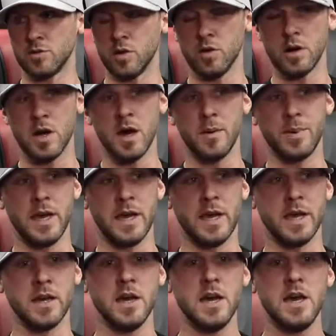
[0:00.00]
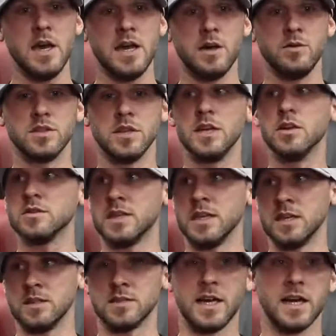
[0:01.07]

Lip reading: growing up. And it was little things.